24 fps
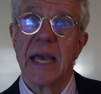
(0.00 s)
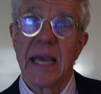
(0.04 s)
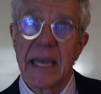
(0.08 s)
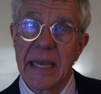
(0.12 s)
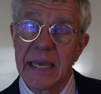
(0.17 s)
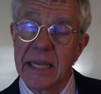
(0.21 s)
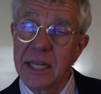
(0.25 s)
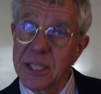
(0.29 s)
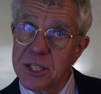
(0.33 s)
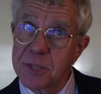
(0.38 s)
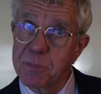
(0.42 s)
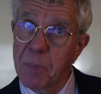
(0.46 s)

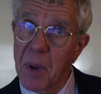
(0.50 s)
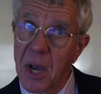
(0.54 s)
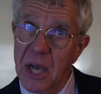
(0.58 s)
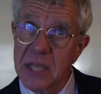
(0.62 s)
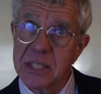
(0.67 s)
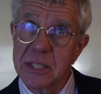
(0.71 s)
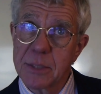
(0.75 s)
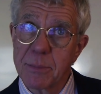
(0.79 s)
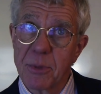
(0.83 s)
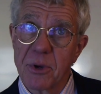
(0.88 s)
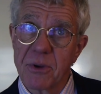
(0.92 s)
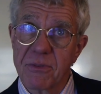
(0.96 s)
it is
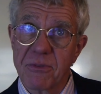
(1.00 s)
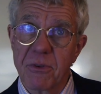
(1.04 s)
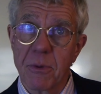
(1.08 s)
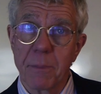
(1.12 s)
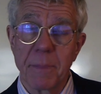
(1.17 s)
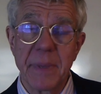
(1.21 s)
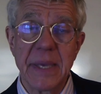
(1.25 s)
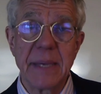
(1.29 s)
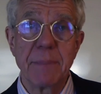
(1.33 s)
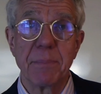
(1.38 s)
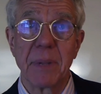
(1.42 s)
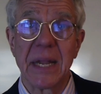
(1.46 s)
possible for
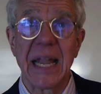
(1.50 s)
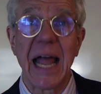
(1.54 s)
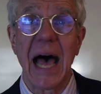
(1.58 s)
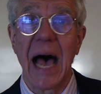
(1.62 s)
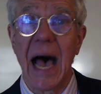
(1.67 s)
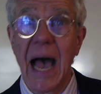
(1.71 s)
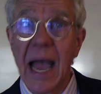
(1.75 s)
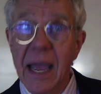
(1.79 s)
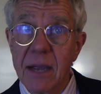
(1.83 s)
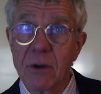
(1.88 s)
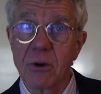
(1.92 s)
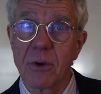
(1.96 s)
people
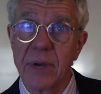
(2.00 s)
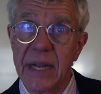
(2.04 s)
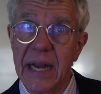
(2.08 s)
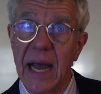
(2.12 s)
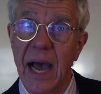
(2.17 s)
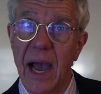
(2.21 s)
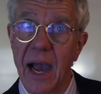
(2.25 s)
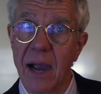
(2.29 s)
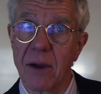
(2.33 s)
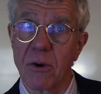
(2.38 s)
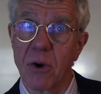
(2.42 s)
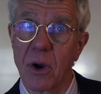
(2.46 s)
higher in a
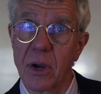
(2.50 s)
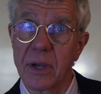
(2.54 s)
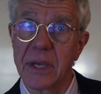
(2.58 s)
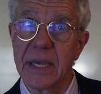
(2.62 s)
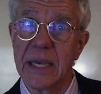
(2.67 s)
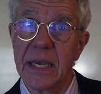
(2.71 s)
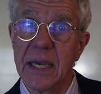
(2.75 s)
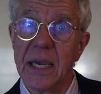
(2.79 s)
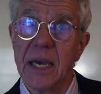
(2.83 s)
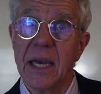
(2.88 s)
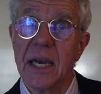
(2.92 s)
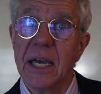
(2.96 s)

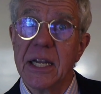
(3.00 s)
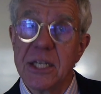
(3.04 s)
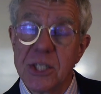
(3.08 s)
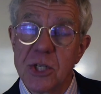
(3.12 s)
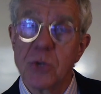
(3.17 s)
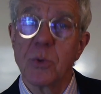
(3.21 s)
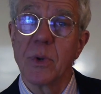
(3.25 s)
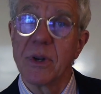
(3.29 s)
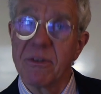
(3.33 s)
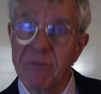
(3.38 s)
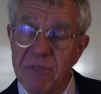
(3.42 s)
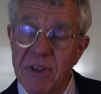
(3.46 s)
hierarchy
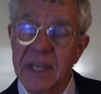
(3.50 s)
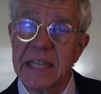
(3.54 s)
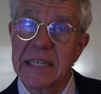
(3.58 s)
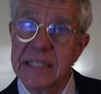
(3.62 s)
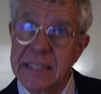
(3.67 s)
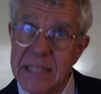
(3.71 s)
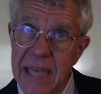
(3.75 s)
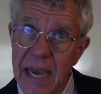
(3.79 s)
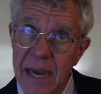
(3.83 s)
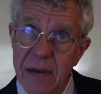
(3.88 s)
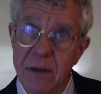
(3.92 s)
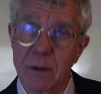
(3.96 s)
to inflict
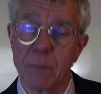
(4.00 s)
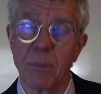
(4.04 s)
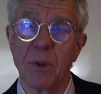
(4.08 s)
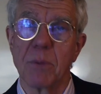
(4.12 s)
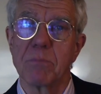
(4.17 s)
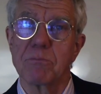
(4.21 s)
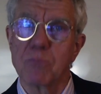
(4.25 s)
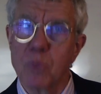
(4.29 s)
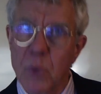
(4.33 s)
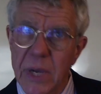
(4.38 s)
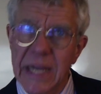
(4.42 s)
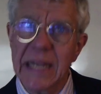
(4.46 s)
terrible,
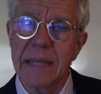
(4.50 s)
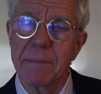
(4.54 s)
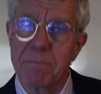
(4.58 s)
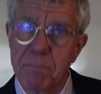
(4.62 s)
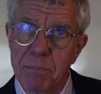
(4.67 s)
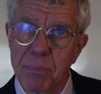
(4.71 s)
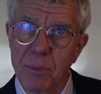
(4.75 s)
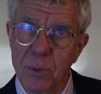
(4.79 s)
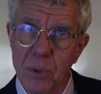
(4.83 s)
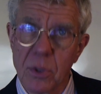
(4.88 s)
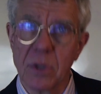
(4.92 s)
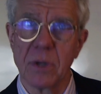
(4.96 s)
really
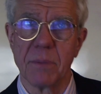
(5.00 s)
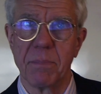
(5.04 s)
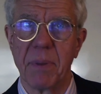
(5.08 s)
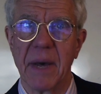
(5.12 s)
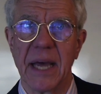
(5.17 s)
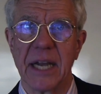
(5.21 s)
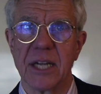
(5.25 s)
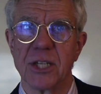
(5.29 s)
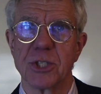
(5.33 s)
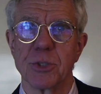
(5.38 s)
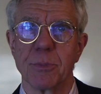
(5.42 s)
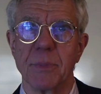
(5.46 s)
brutal
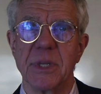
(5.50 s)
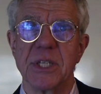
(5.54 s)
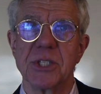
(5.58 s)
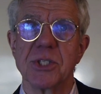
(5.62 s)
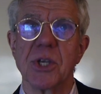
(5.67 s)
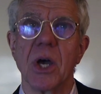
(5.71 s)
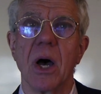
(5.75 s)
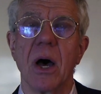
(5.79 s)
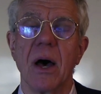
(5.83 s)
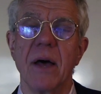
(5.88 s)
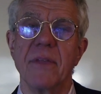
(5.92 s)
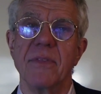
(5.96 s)
punishments
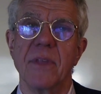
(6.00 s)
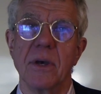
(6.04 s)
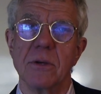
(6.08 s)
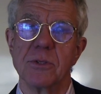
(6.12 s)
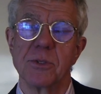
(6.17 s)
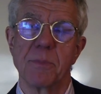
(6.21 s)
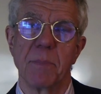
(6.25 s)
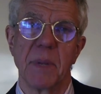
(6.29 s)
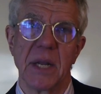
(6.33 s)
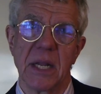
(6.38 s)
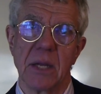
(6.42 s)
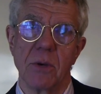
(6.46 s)
on those
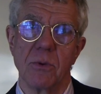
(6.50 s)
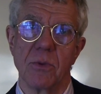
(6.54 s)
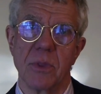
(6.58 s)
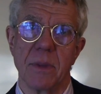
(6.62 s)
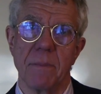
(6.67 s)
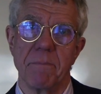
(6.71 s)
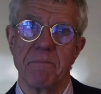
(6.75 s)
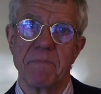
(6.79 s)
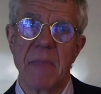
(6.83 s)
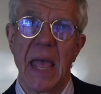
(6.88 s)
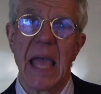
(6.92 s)
below them.